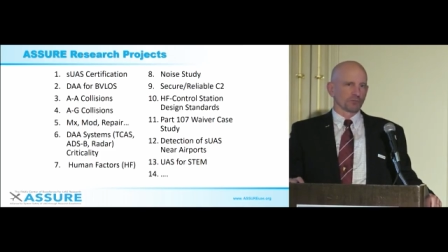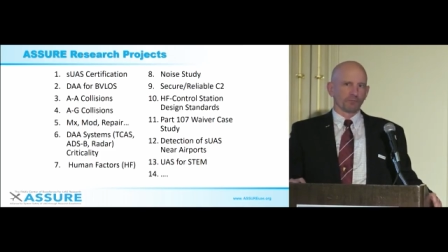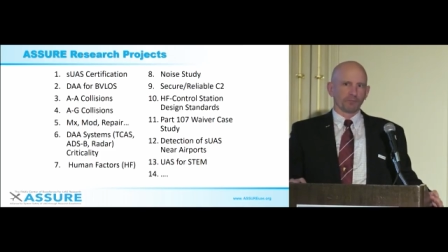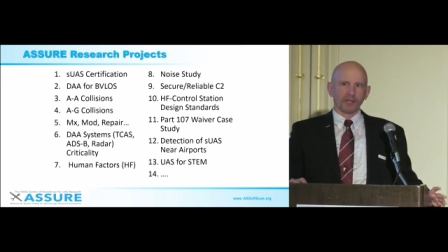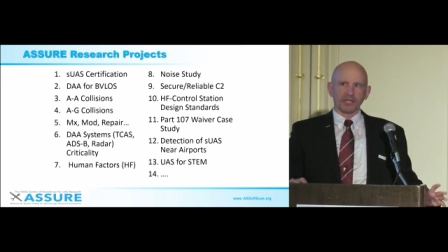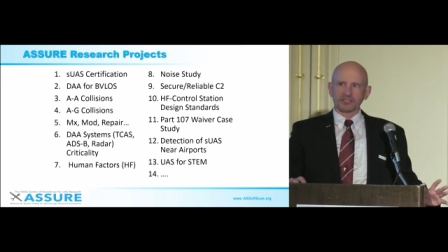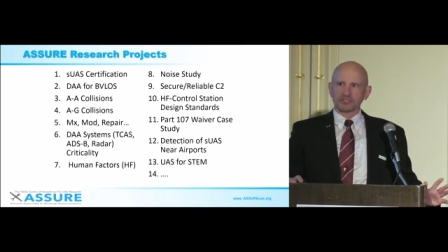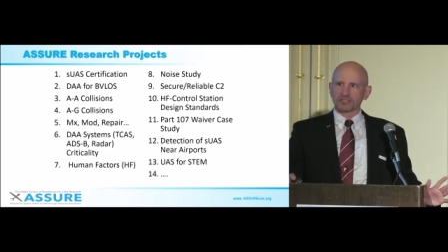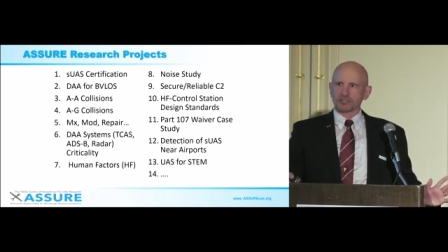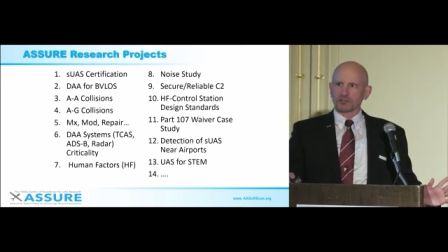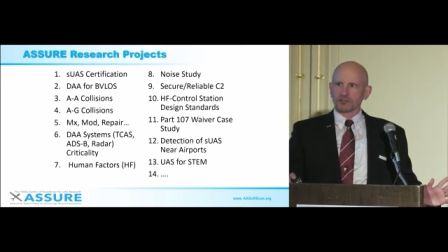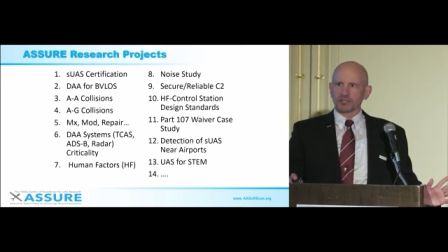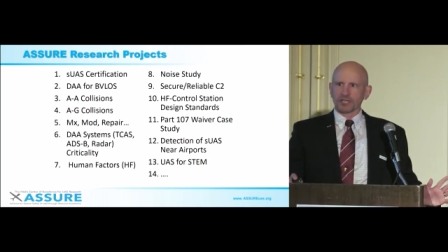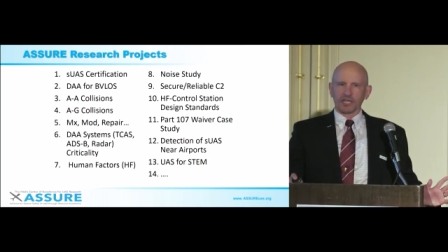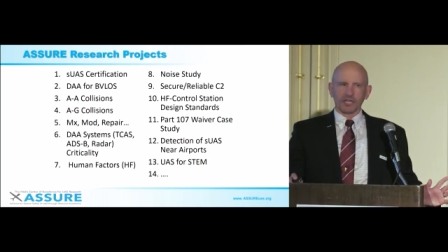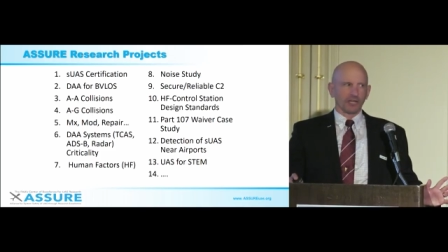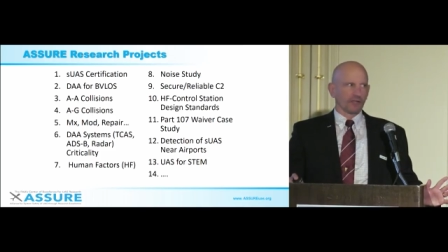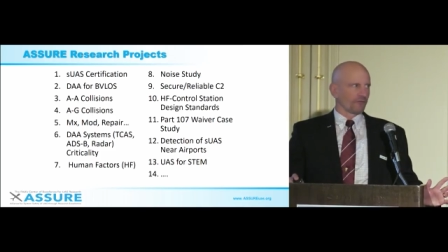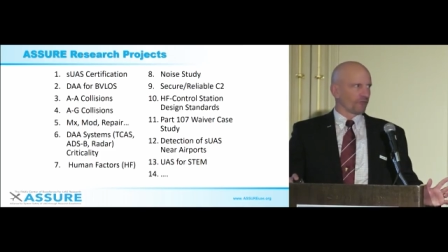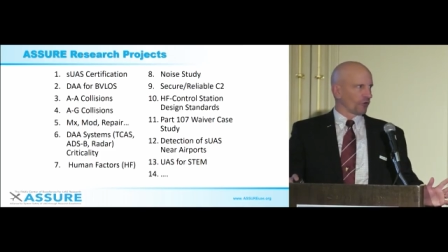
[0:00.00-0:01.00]

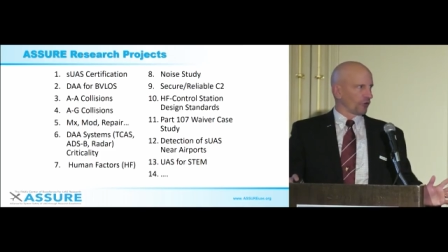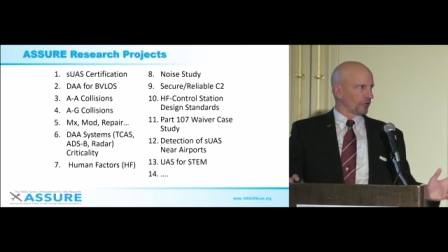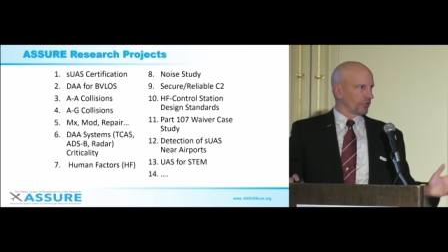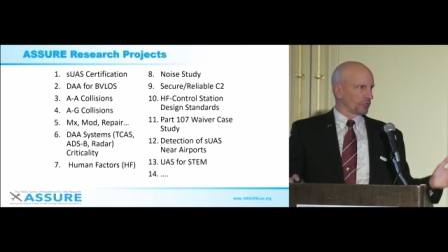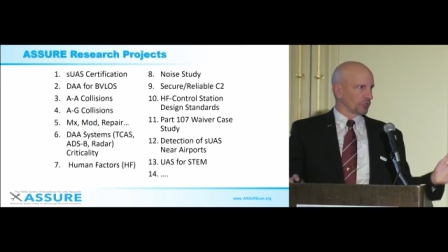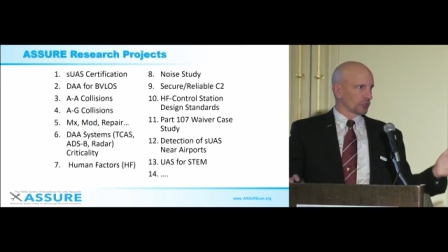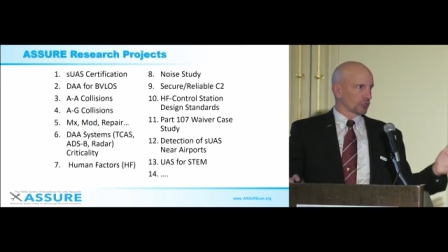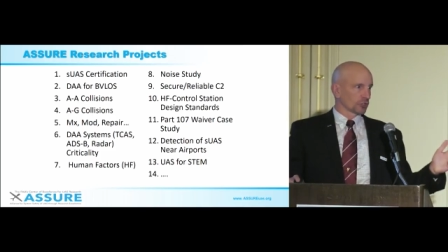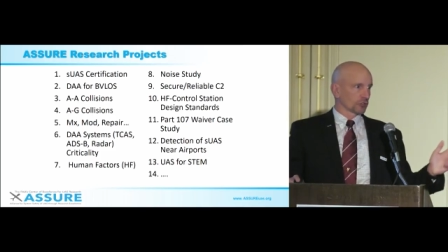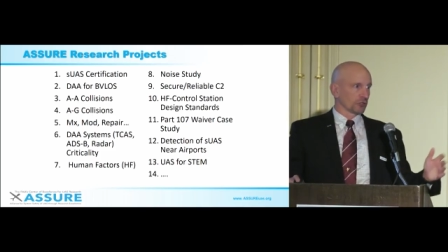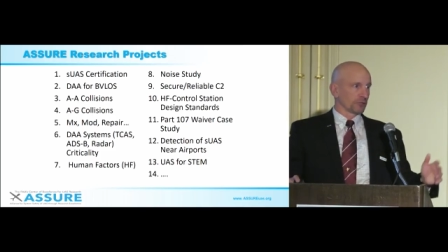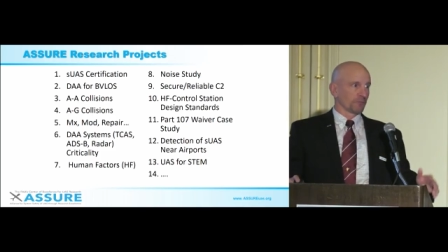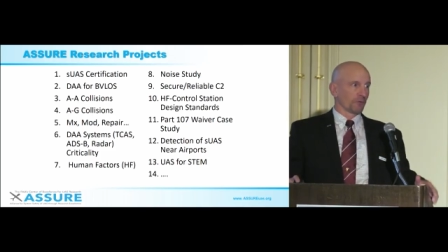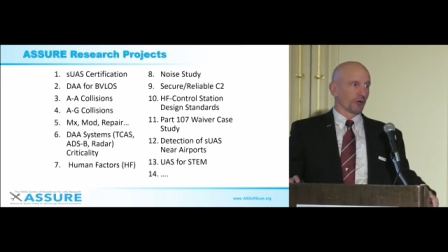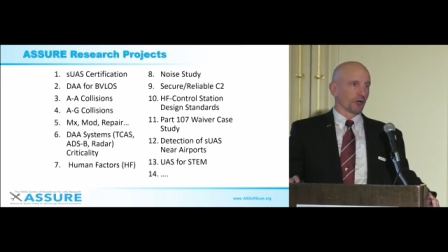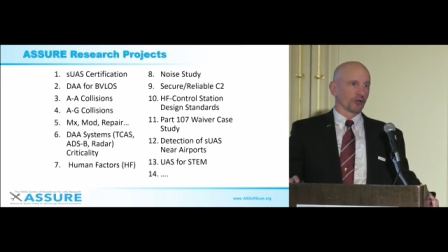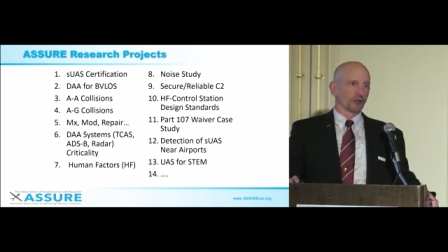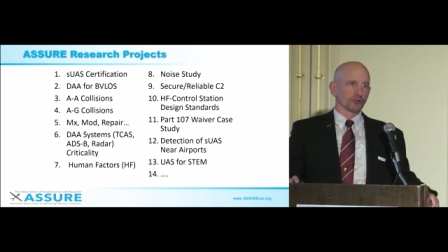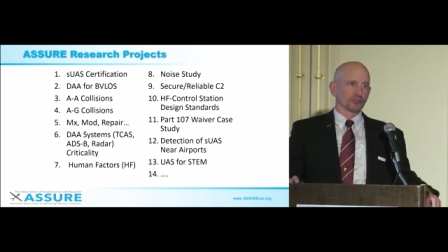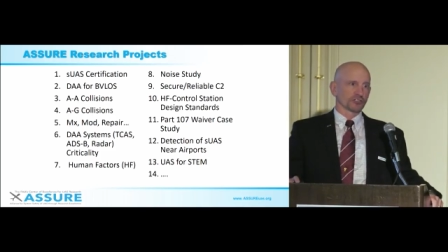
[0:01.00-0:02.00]
Basically, any of our industry
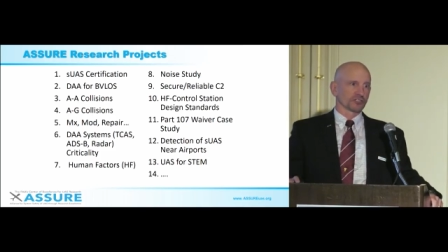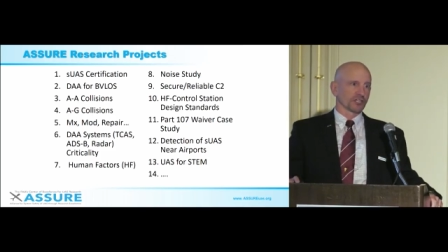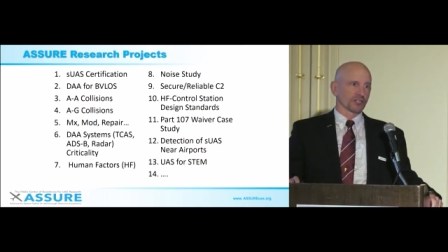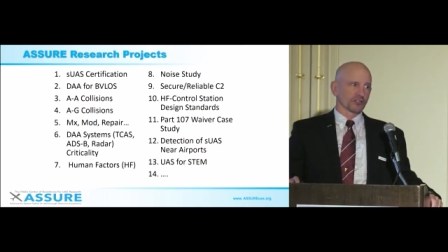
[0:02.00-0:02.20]
partners